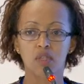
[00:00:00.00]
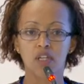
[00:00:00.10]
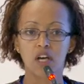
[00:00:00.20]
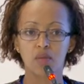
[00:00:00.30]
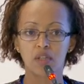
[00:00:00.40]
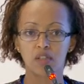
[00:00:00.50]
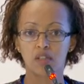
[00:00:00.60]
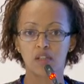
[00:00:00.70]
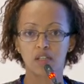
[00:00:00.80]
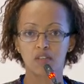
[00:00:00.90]
become
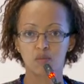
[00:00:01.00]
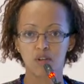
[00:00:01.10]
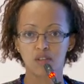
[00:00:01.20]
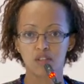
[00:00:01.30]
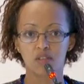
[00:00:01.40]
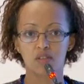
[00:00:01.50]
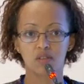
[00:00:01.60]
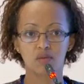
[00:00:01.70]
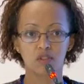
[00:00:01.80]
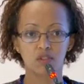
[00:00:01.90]

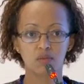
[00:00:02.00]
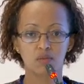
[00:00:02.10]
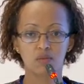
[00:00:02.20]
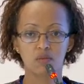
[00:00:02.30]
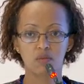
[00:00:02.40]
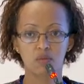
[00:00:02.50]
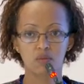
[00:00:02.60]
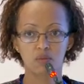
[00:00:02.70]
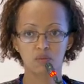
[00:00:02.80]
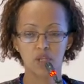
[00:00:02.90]
entrepreneurs
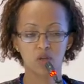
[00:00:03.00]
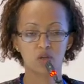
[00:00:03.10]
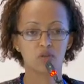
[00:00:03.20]
because